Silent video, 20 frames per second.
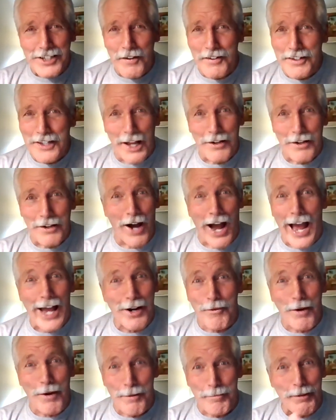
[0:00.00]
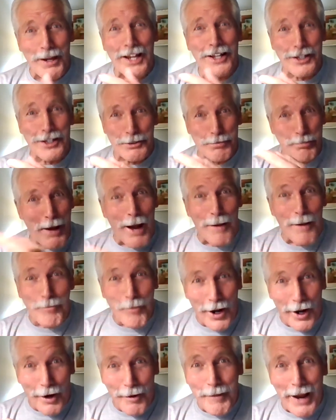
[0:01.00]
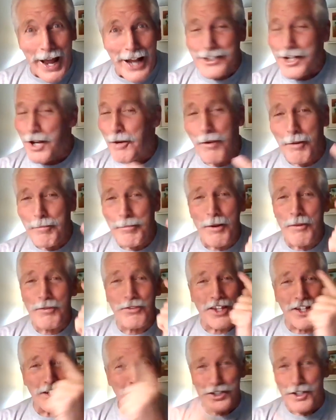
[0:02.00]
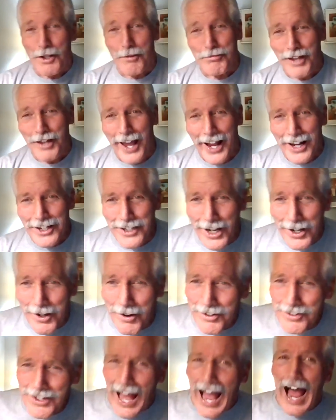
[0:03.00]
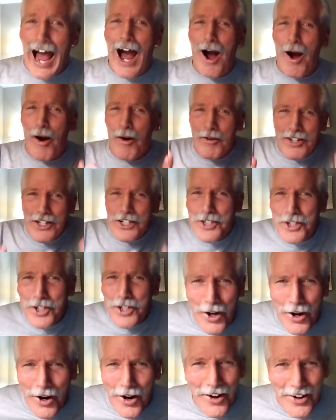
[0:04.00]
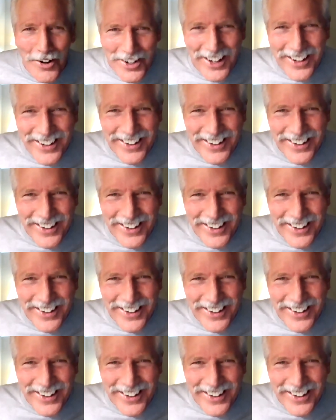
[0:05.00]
So I go, I don't want to be in this barbed Wire match. I want to be with these thumbtacks. I go, ow, this is gonna hurt.